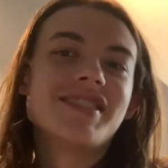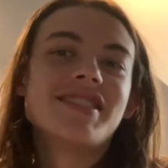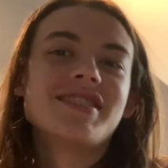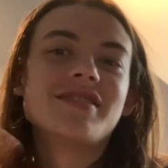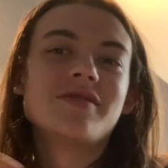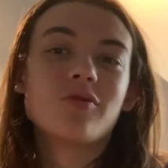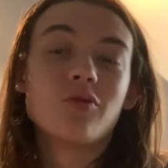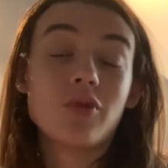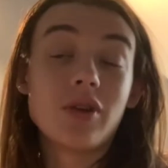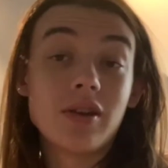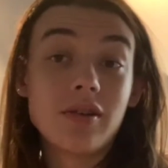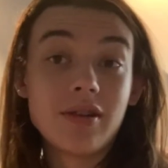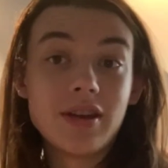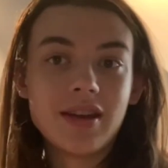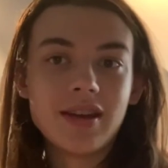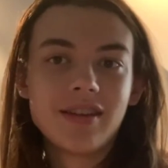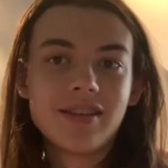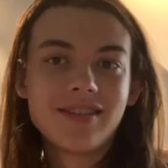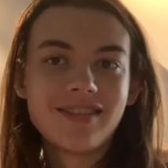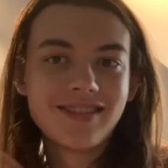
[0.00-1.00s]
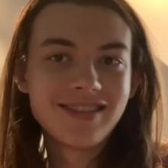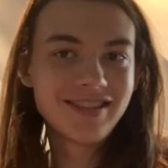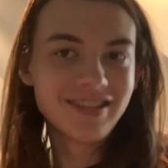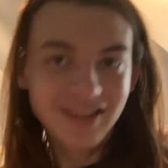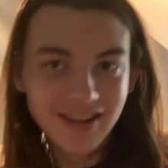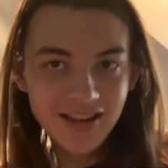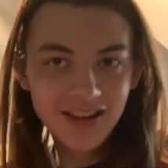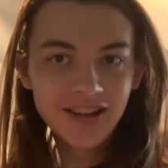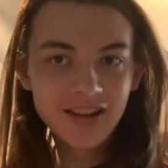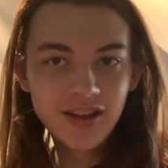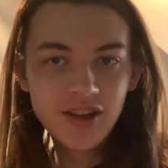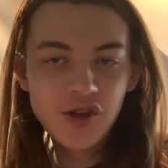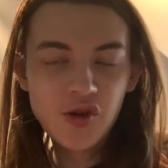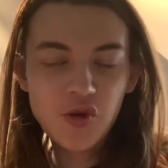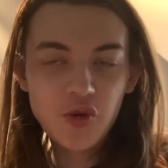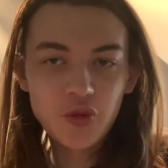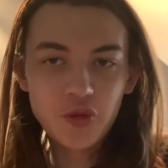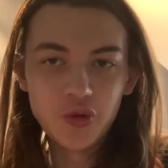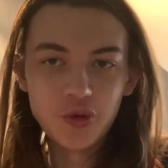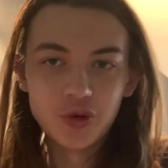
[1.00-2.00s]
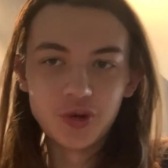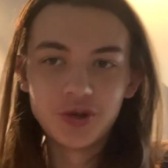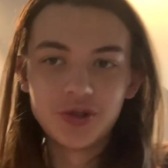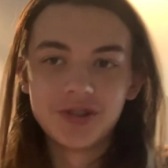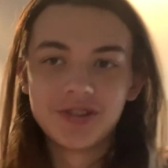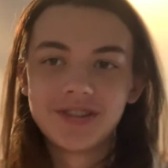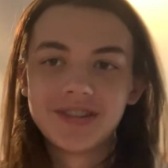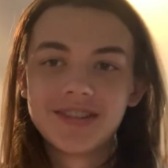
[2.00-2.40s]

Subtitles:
is a weird rule.